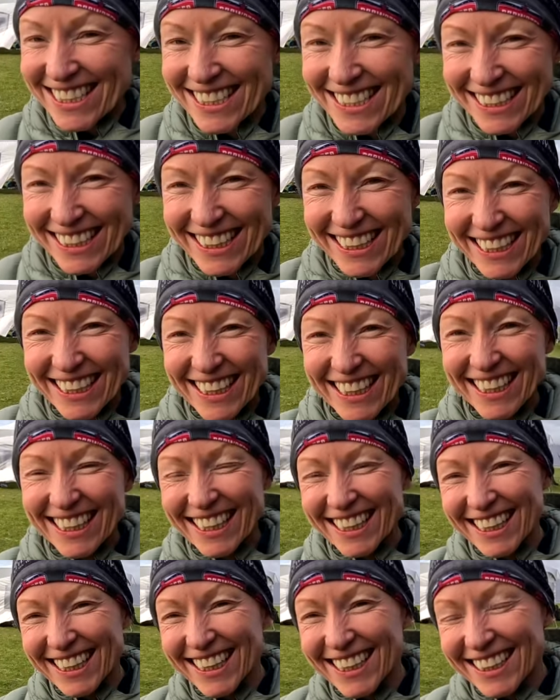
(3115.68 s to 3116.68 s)
8 days
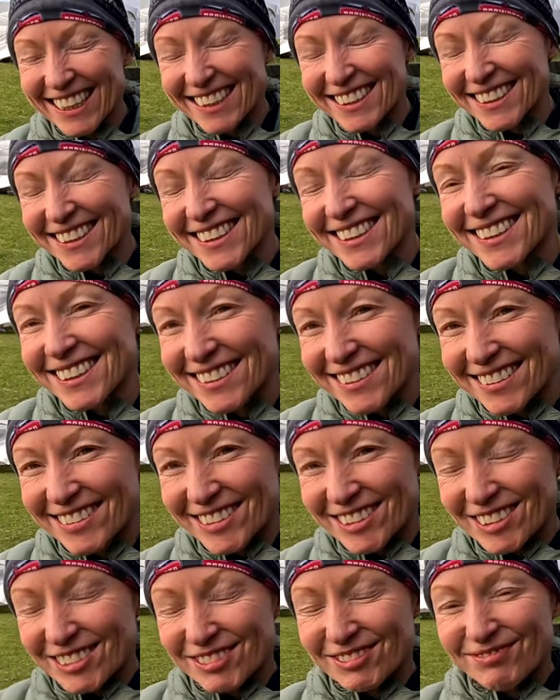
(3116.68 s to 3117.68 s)
of running
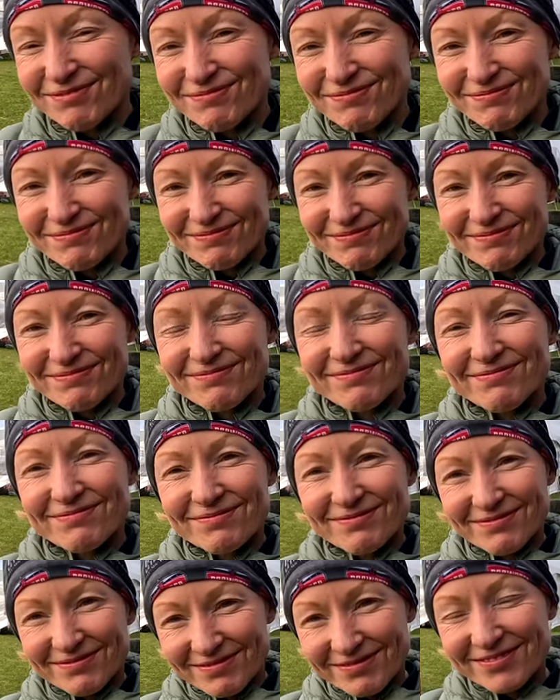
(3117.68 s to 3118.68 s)
in the Scottish
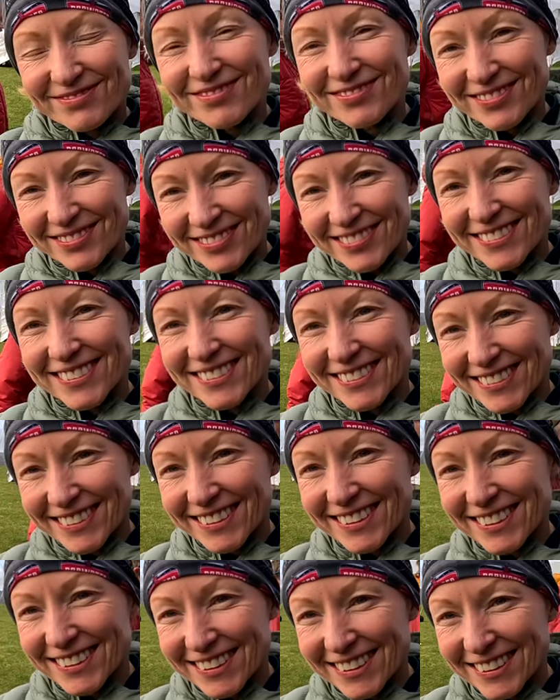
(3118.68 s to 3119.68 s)
mountains.
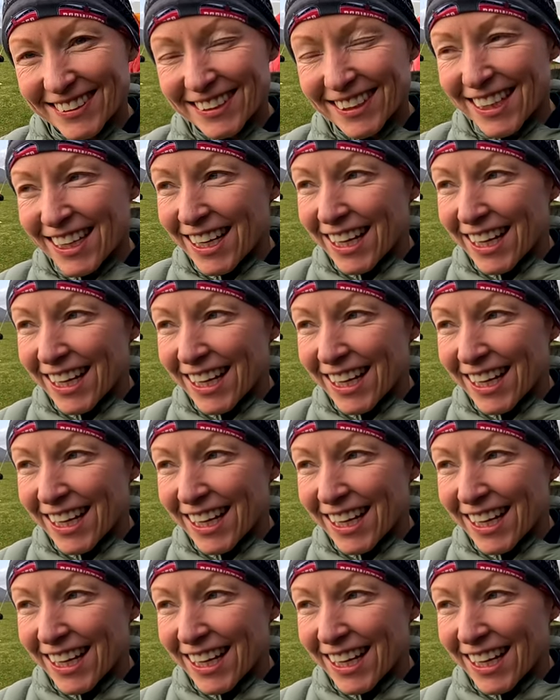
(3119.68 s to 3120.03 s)
Enjoyed it?